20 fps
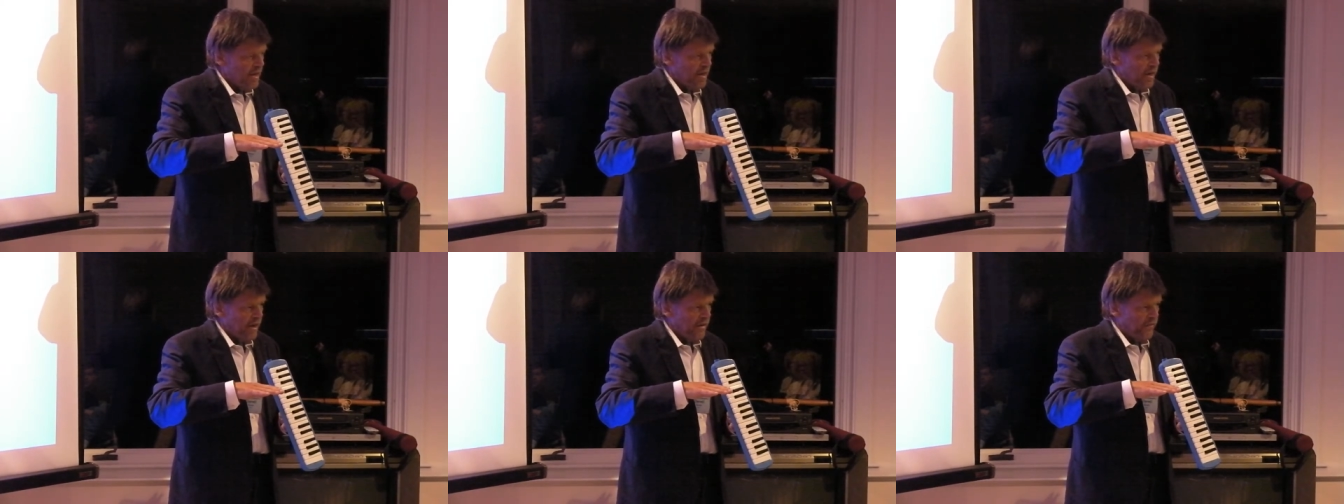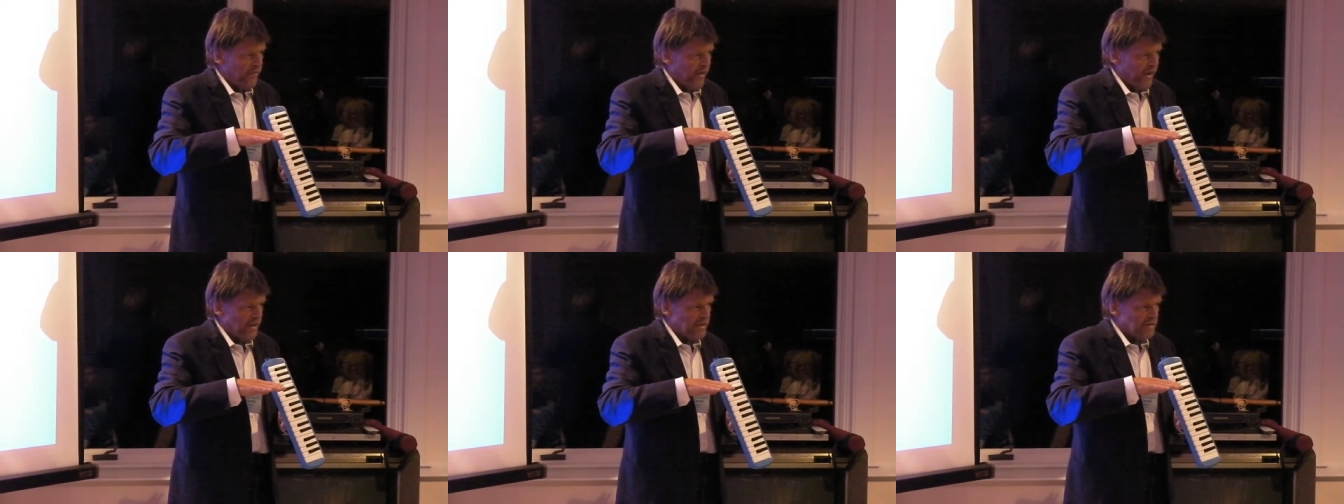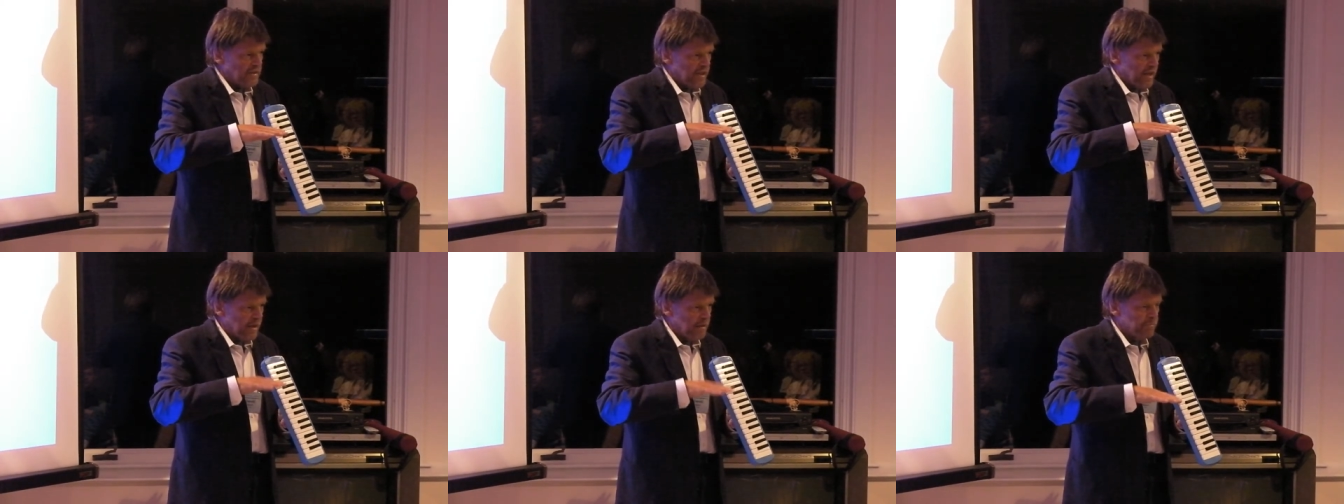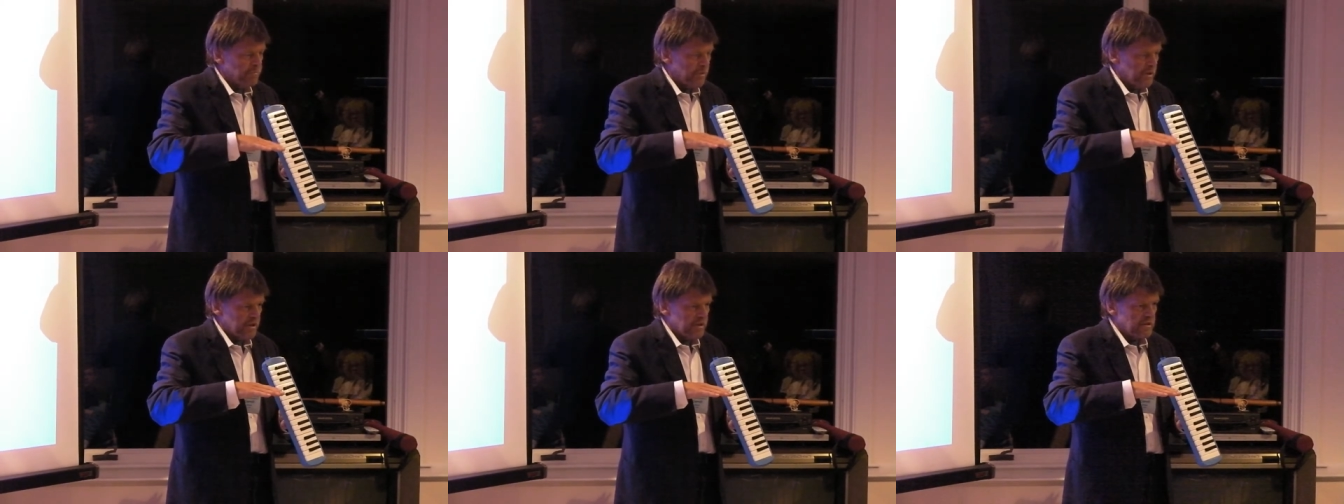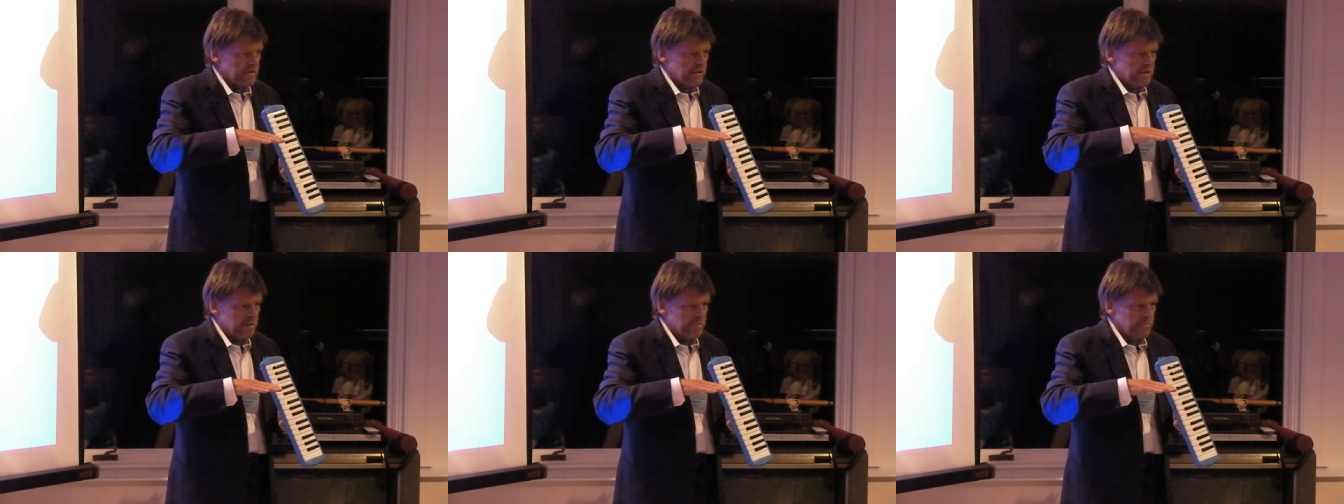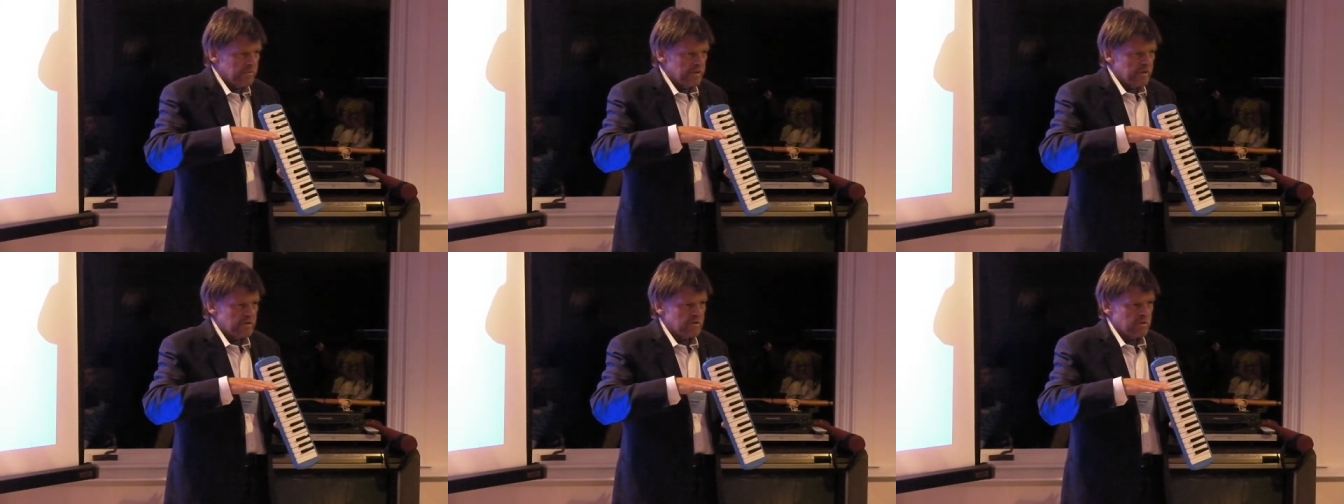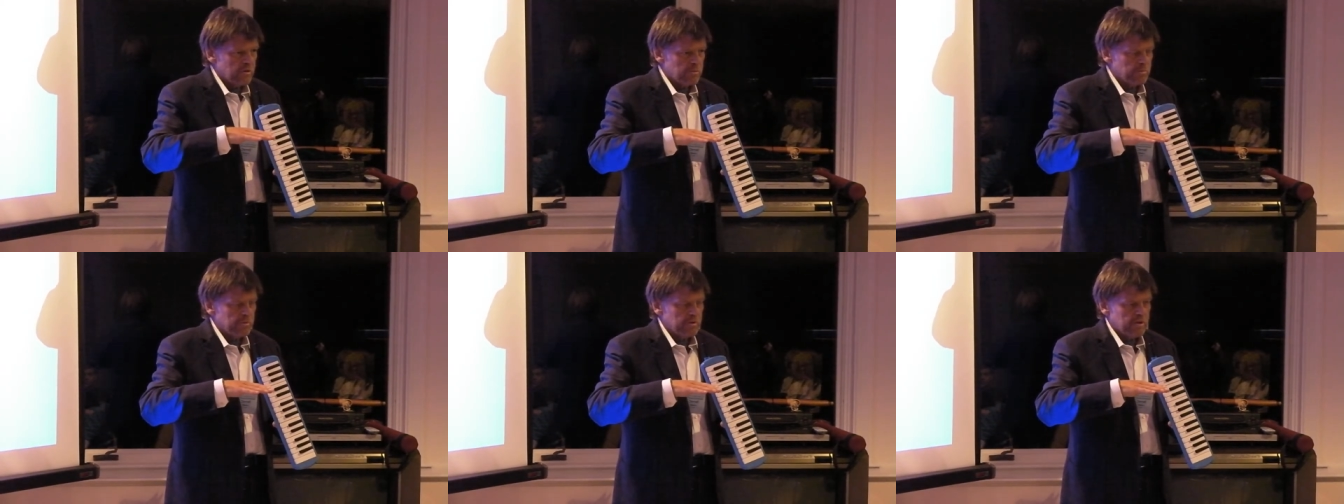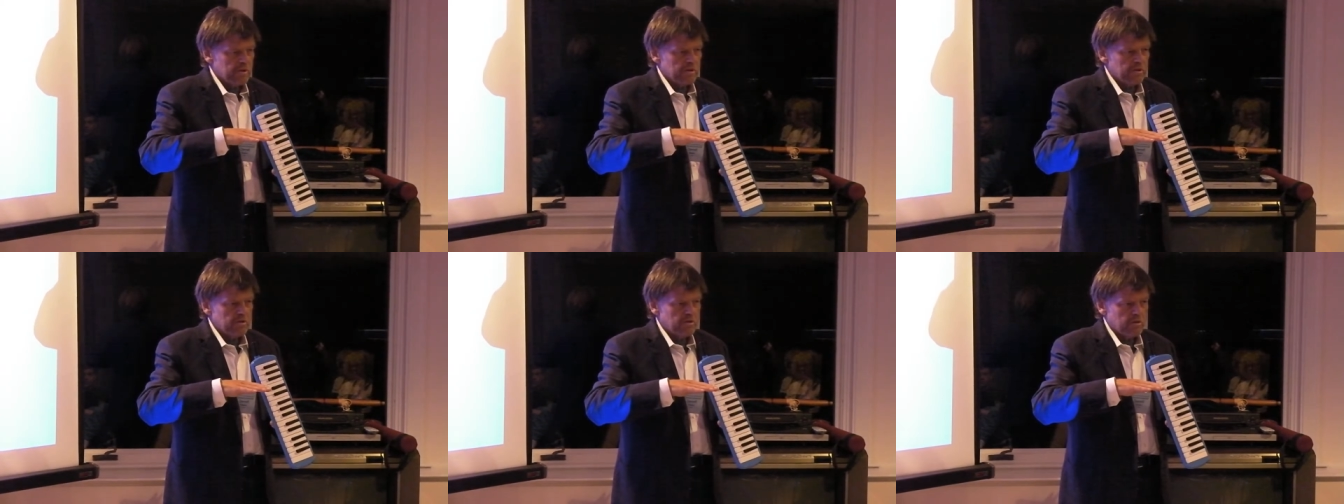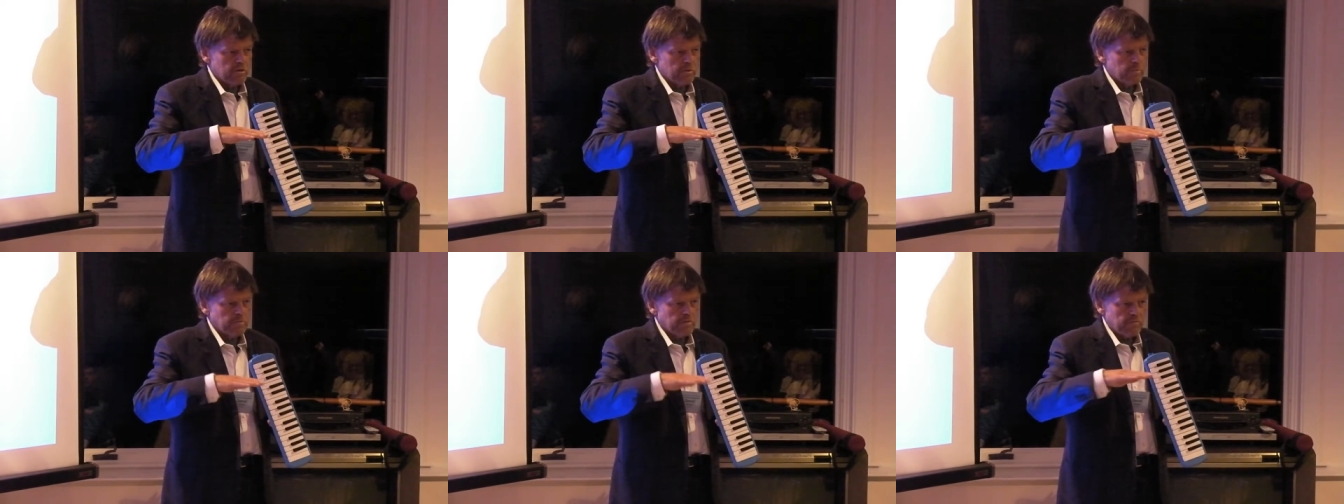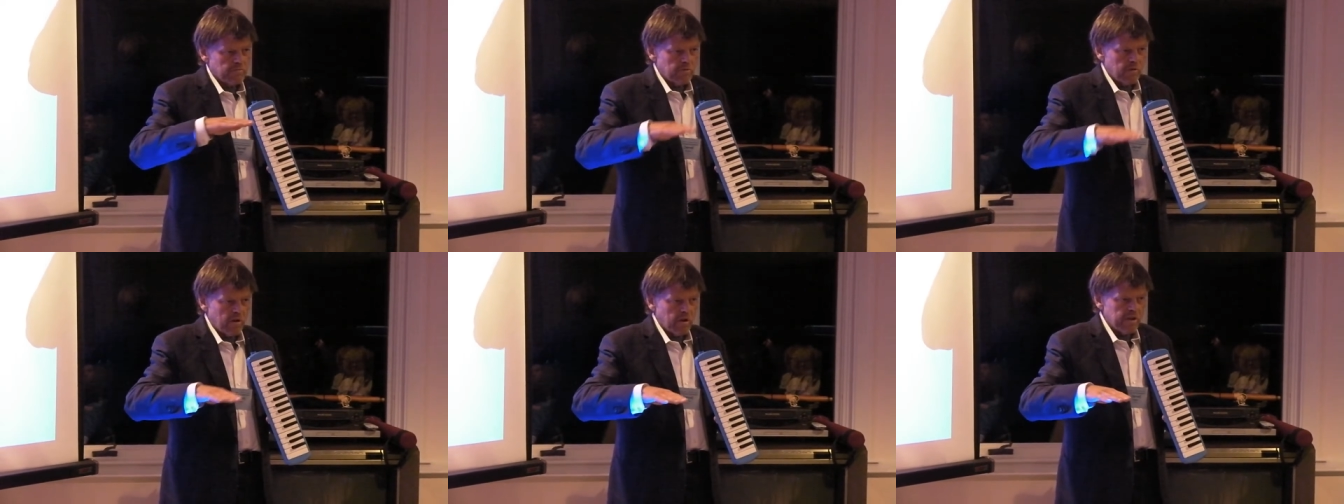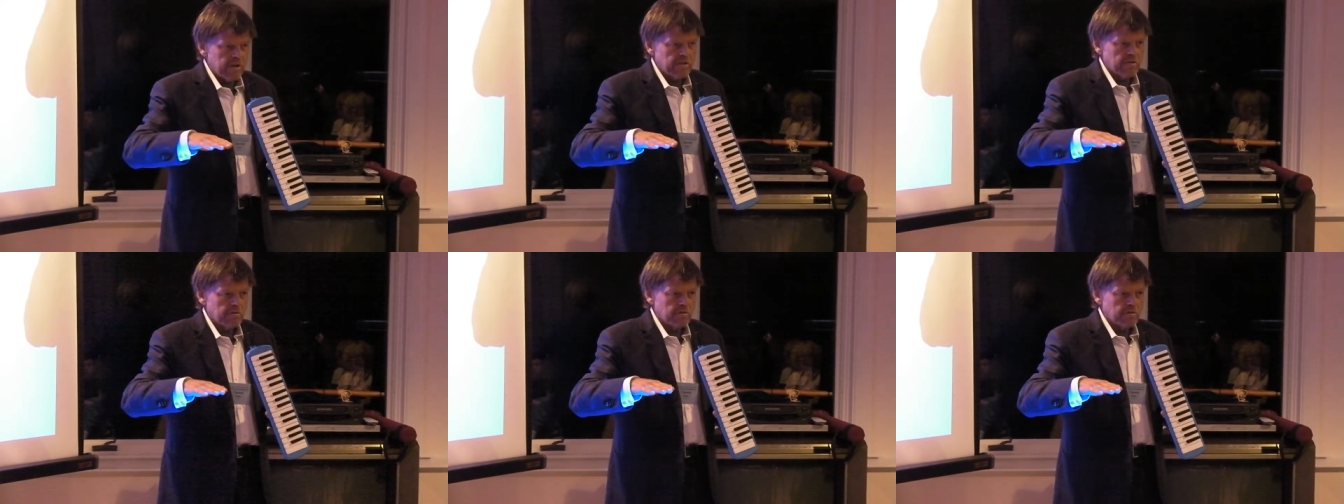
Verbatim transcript: and that template can be interpreted in terms of light,